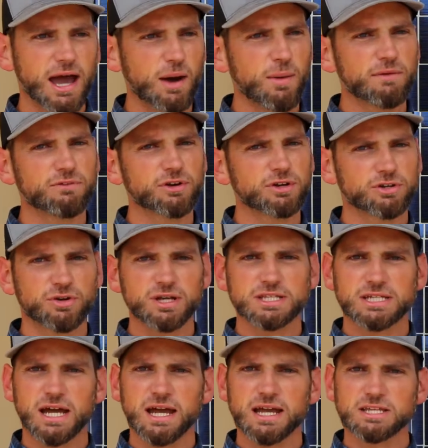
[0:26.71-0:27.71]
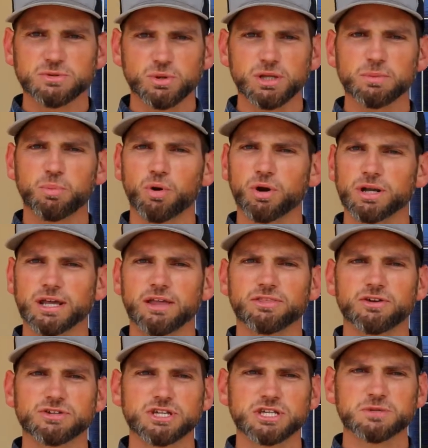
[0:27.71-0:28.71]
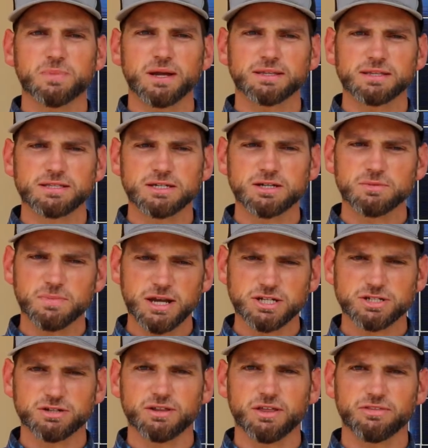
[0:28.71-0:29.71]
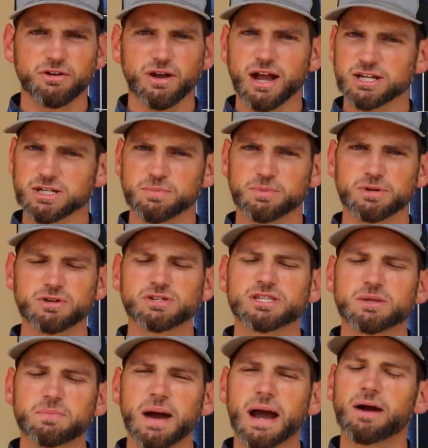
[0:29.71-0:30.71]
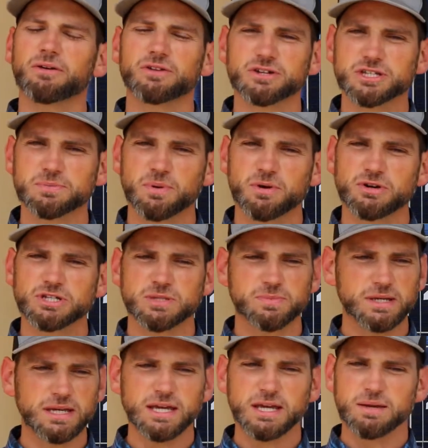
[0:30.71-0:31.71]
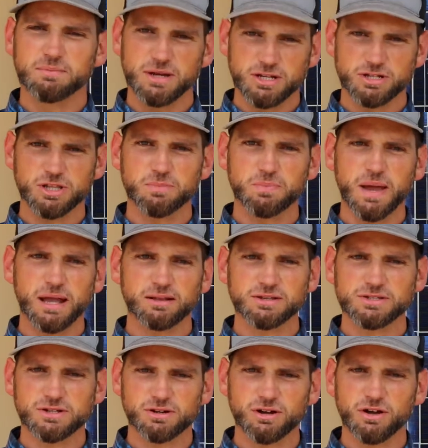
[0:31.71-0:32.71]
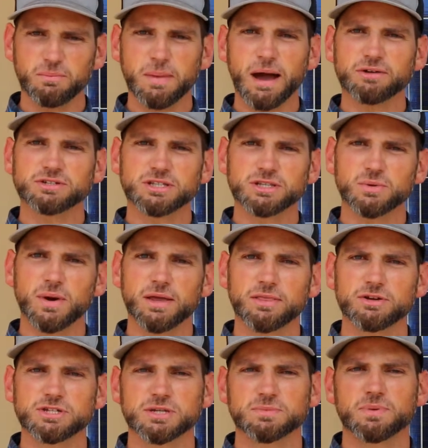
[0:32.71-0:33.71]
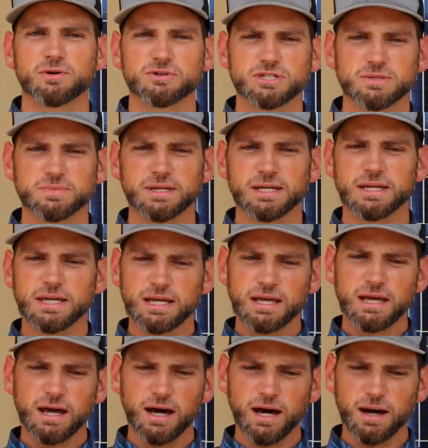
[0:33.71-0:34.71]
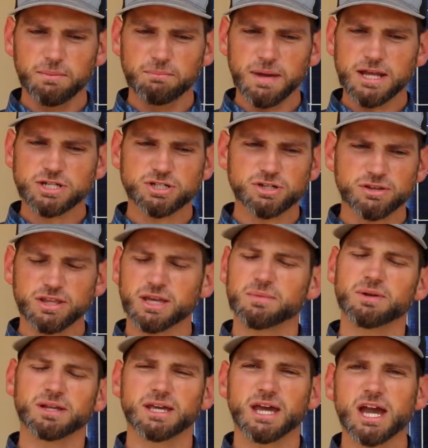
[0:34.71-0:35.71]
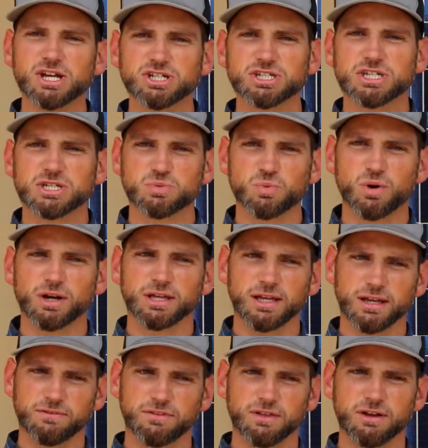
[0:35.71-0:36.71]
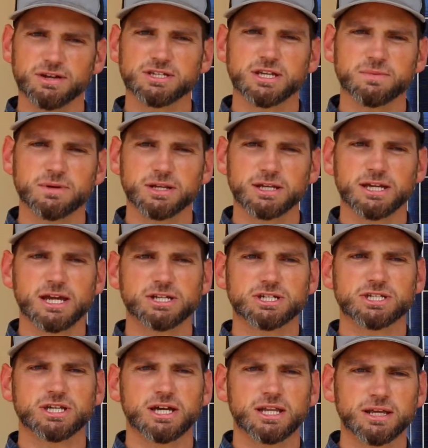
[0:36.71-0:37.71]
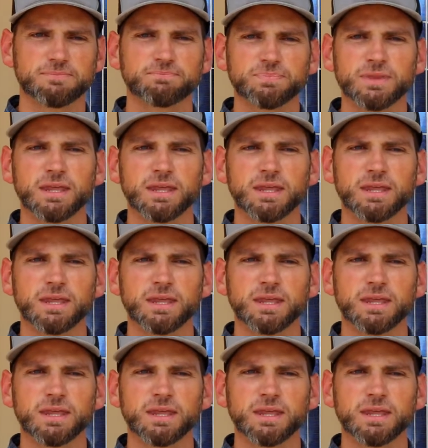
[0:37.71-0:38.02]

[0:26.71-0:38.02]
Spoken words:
However, in grid tie, it's really important to get those inspected too. Make sure that they're actually producing the power they're supposed to be. Make sure the panels are all mounted the way they're supposed to be. Make sure the communications is working if there is communications on it.